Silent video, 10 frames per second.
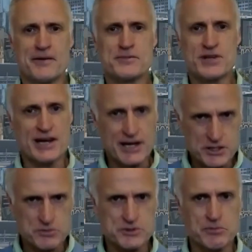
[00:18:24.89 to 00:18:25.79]

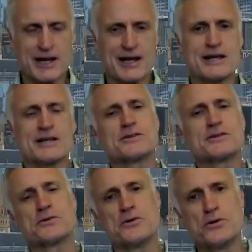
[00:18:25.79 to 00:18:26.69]
genetics was playing
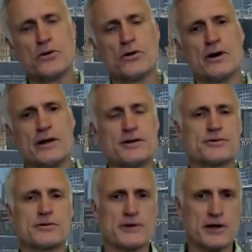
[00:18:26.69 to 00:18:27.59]
to your
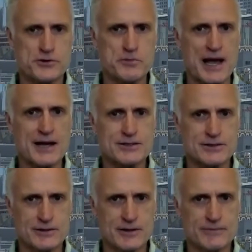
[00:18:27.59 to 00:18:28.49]
initial VO2 max,
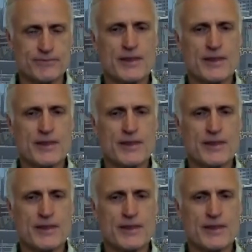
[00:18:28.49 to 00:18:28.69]
yeah?